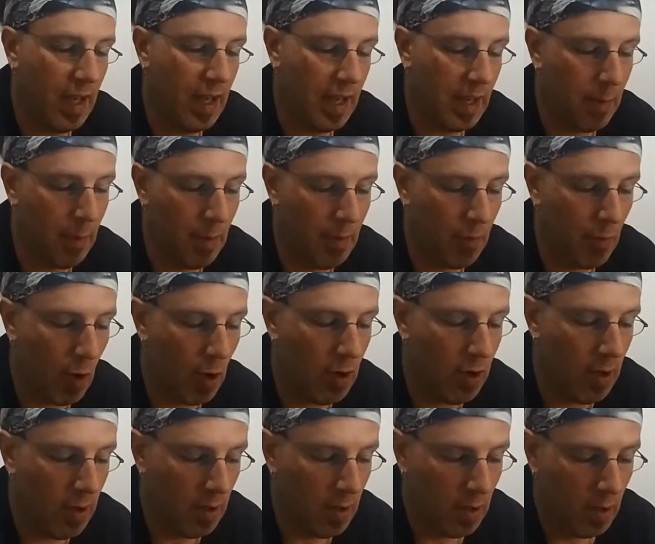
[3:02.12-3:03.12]
Hickman
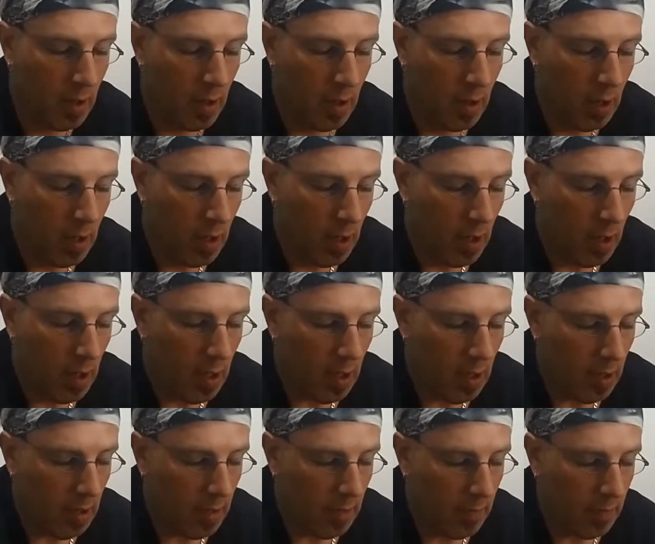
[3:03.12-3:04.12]
run
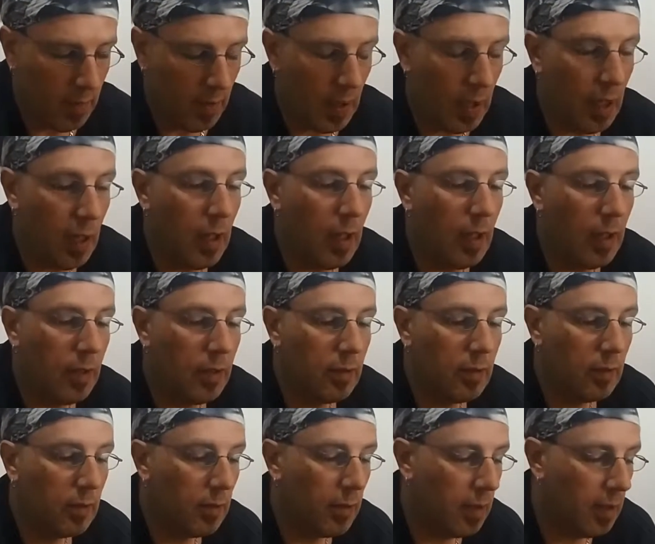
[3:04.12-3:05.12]
of
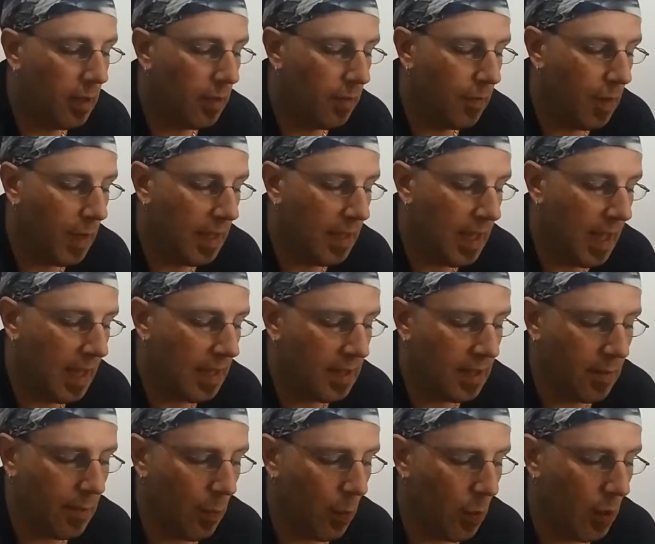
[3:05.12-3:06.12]

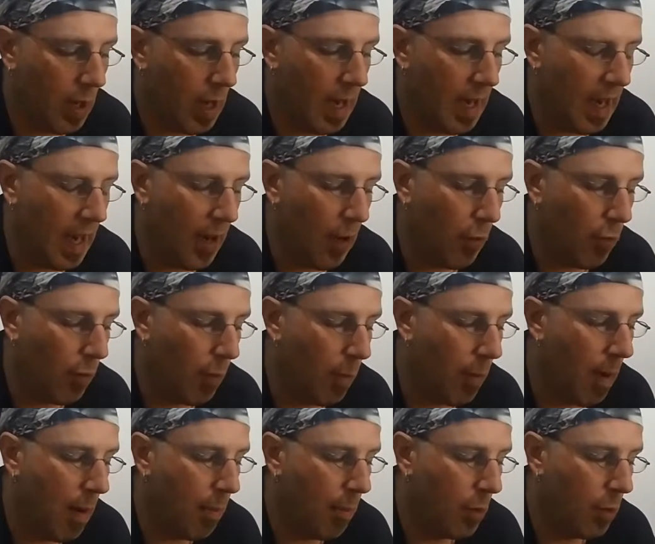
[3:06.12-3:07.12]
Fantastic Four, and I don't
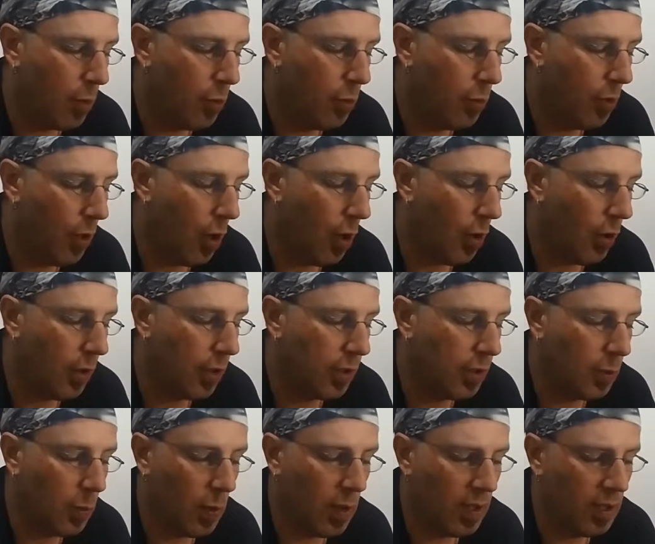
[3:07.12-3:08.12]
remember who the
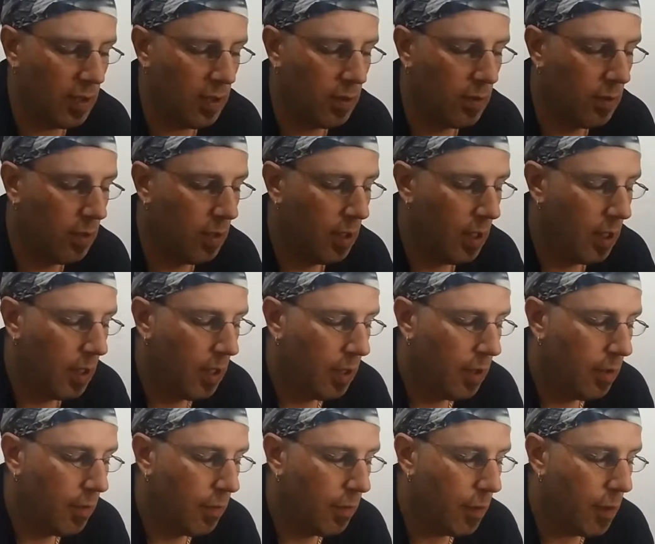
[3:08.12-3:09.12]
artist was
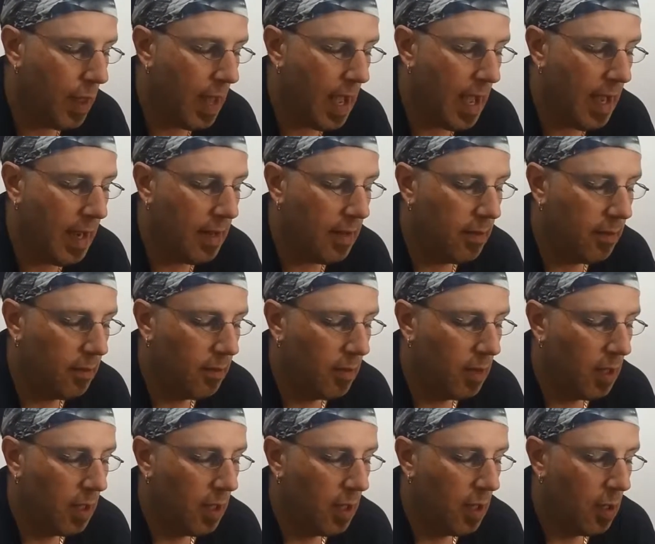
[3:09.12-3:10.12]
for that,
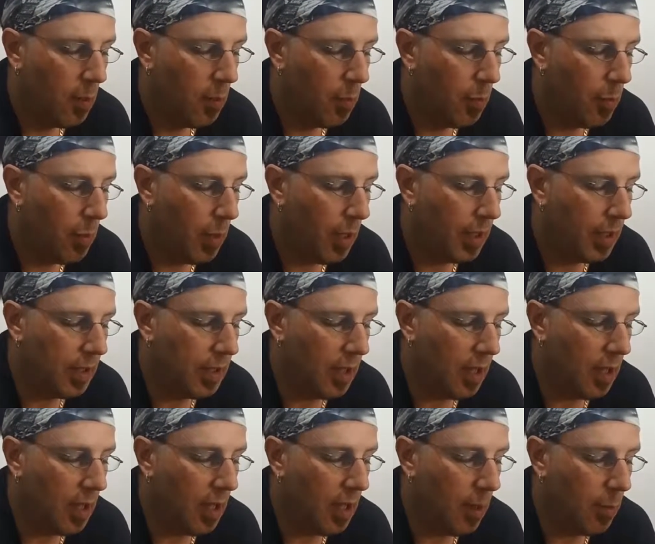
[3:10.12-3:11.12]
but
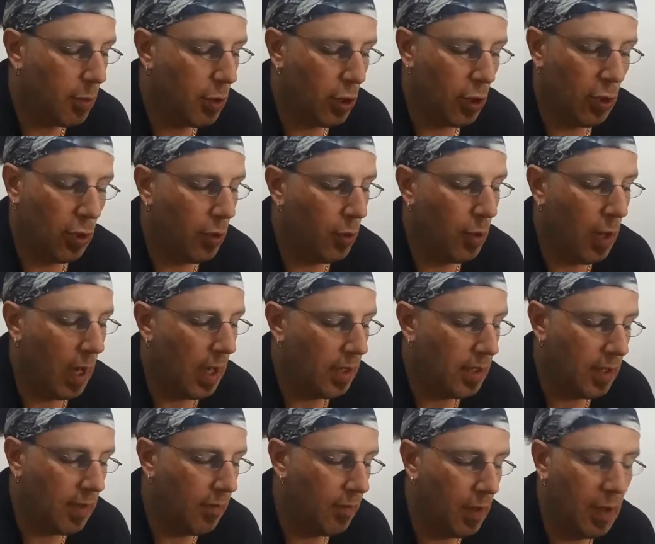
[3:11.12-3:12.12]
I'm sure you guys
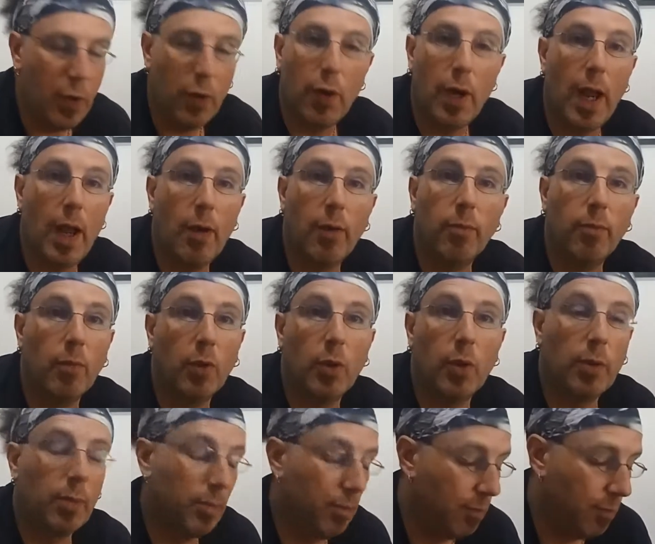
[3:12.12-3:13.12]
can figure it out,
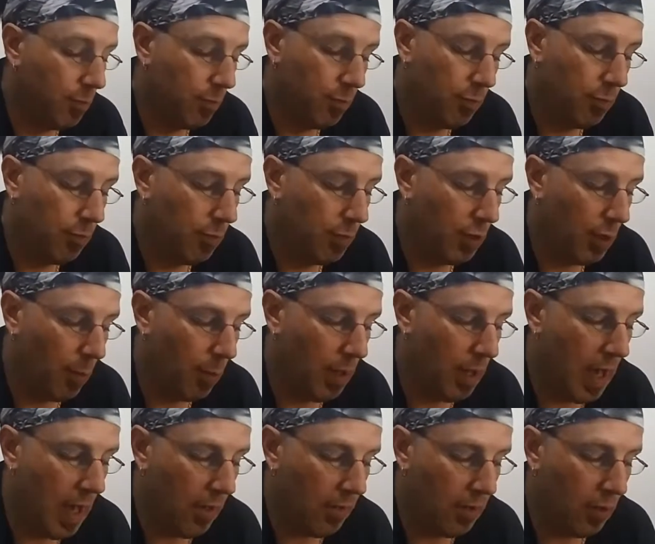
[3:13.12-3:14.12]
or
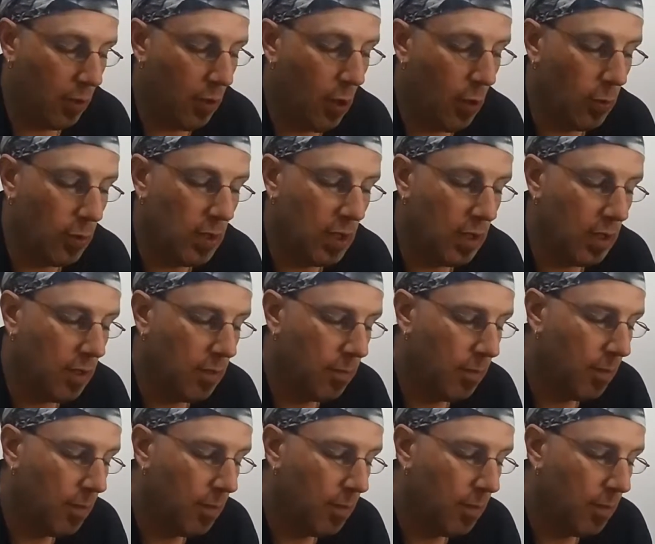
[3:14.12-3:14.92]
somebody out there knows it.